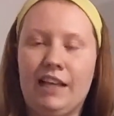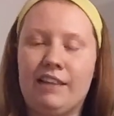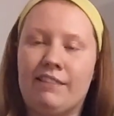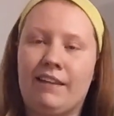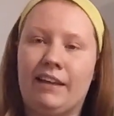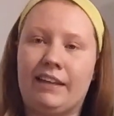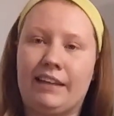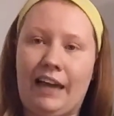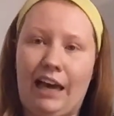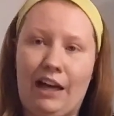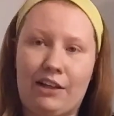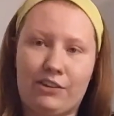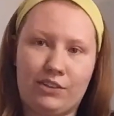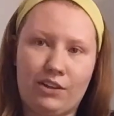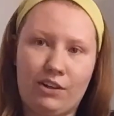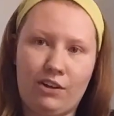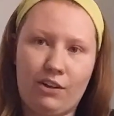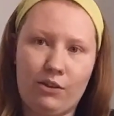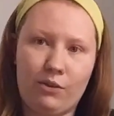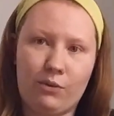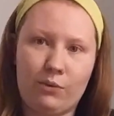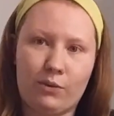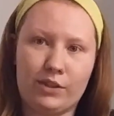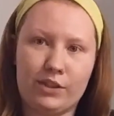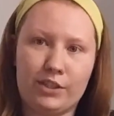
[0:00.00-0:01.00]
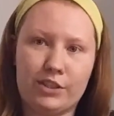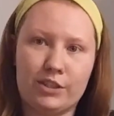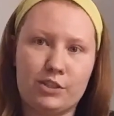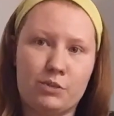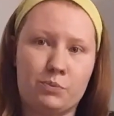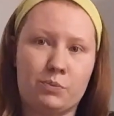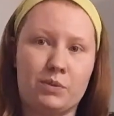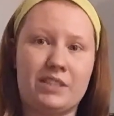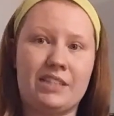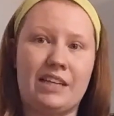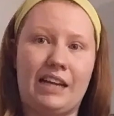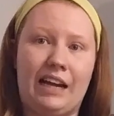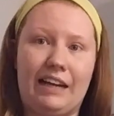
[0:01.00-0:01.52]
Like alcohol
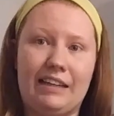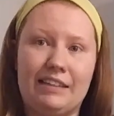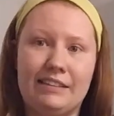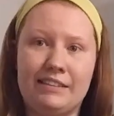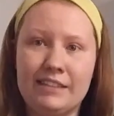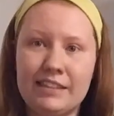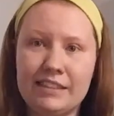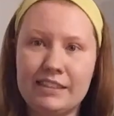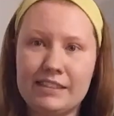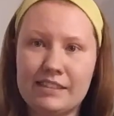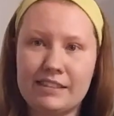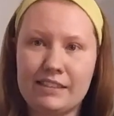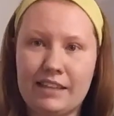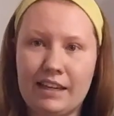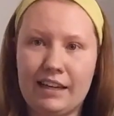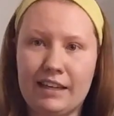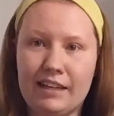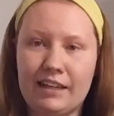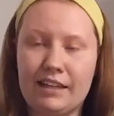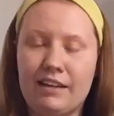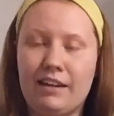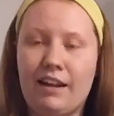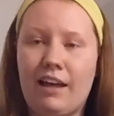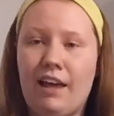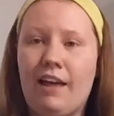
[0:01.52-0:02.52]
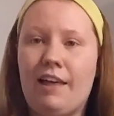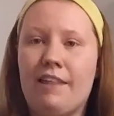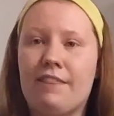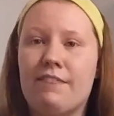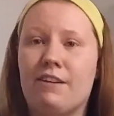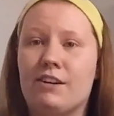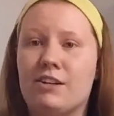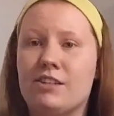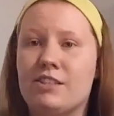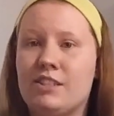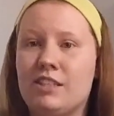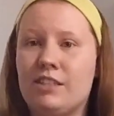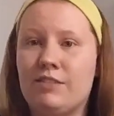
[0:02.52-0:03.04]
orders will say ID scan,
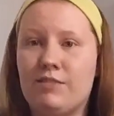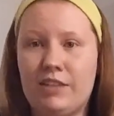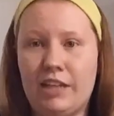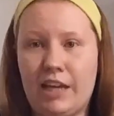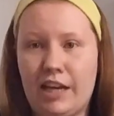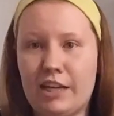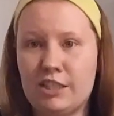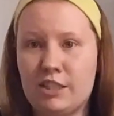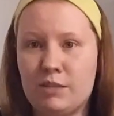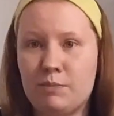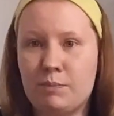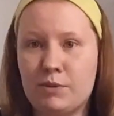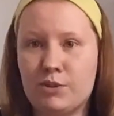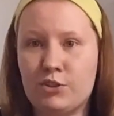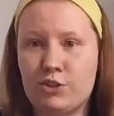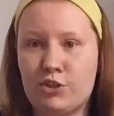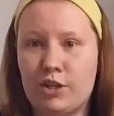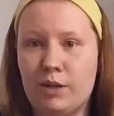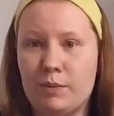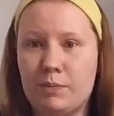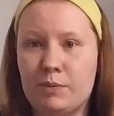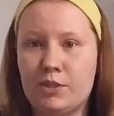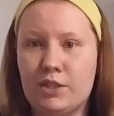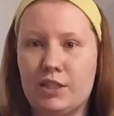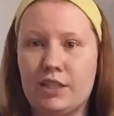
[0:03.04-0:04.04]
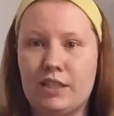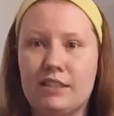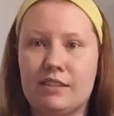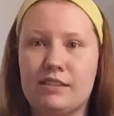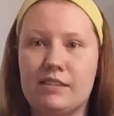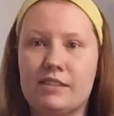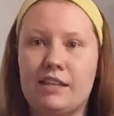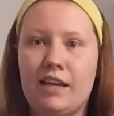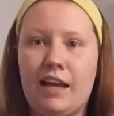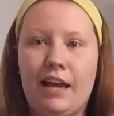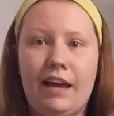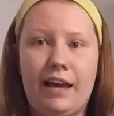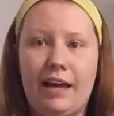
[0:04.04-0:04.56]
there's CVS
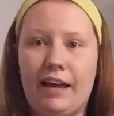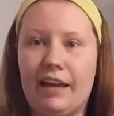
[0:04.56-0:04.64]
prescriptions,